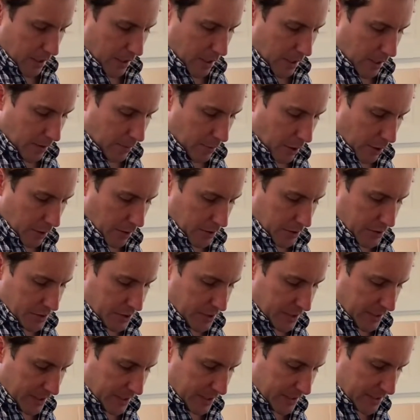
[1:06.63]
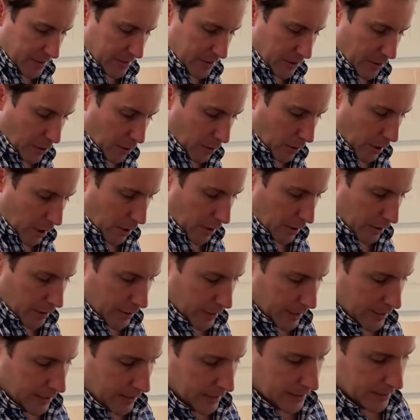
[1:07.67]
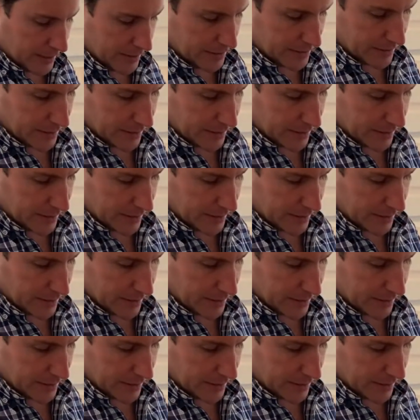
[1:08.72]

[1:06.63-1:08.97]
all the cheese is no longer in these